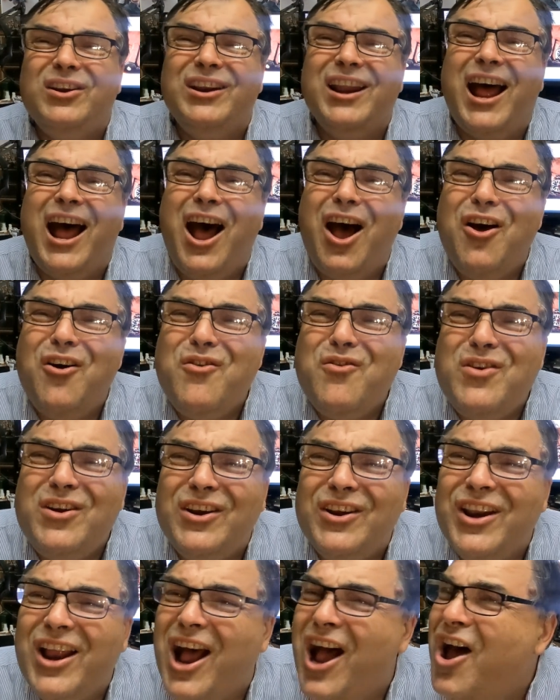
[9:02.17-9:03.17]

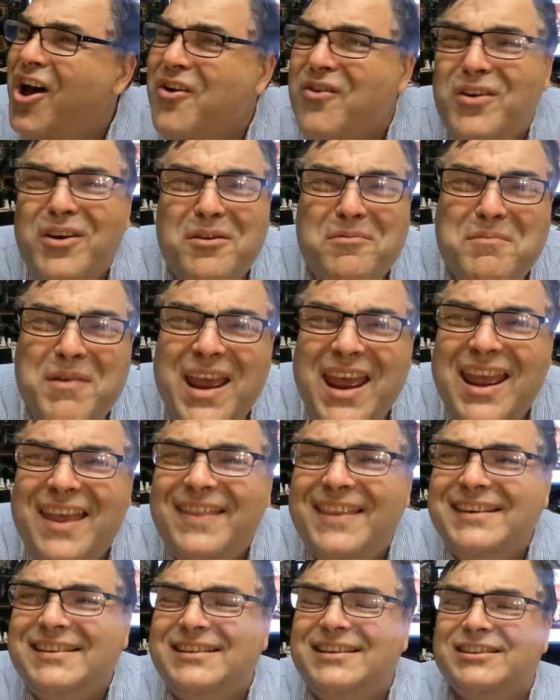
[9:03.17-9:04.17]
it,
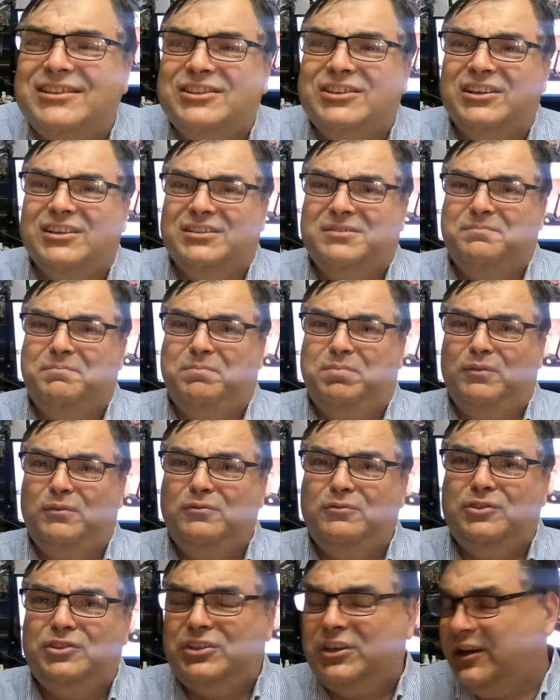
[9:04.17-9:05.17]
man. This is just
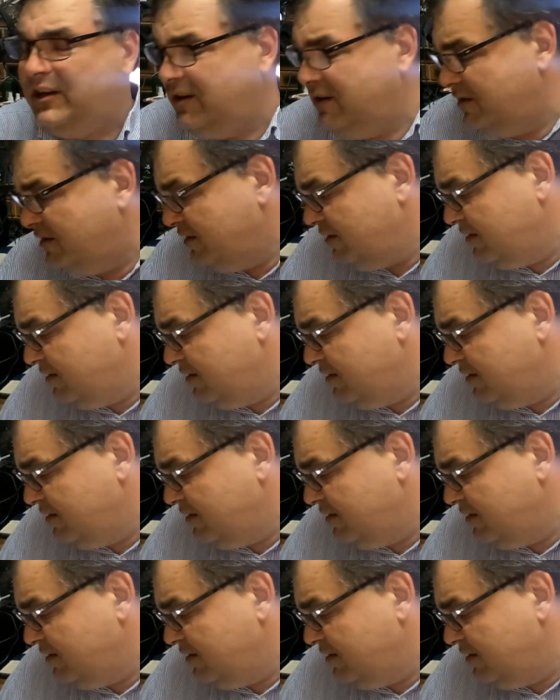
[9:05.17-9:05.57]
bullshit.